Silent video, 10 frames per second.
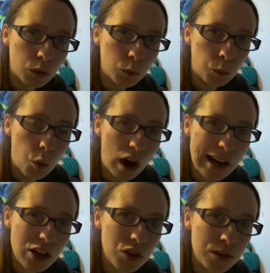Why
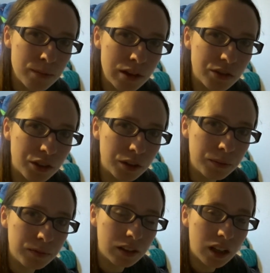are you in my room?